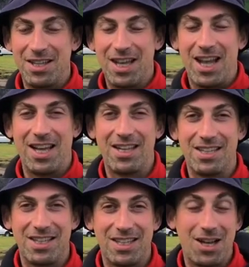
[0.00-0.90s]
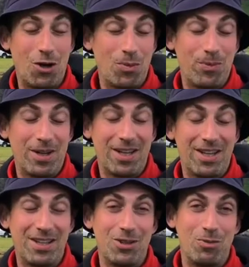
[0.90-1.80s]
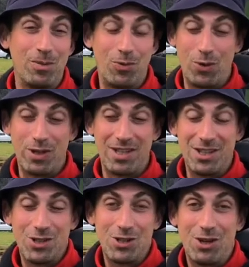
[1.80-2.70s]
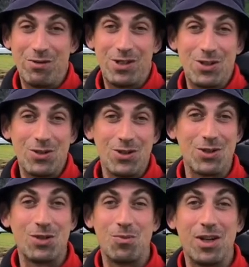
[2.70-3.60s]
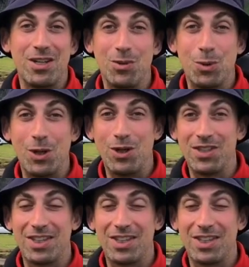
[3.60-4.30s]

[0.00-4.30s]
And I hope you'll be brewing delicious coffees also somewhere in the world.